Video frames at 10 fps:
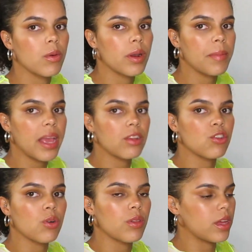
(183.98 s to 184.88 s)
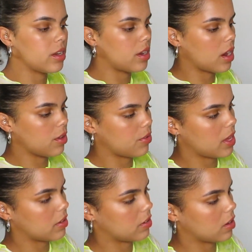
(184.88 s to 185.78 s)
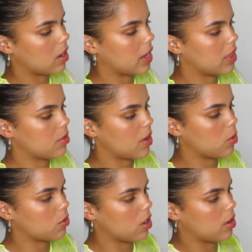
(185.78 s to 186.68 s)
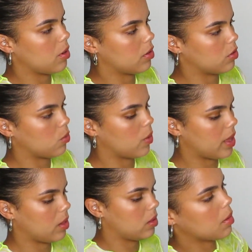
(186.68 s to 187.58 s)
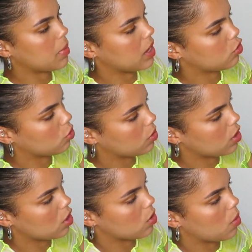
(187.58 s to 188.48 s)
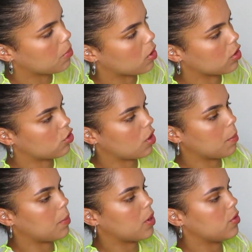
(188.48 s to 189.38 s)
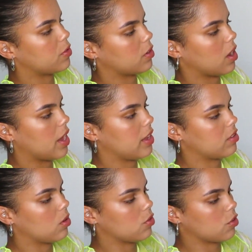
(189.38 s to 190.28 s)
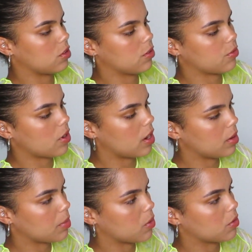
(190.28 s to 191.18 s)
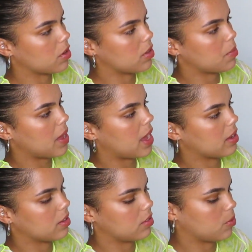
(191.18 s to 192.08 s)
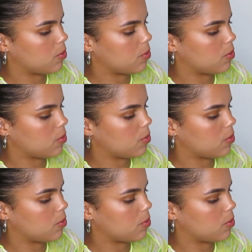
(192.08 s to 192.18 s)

want to make sure that none of it is stuck in the Velcro as well. Make sure that you brush both sides, not just the front, but also the back as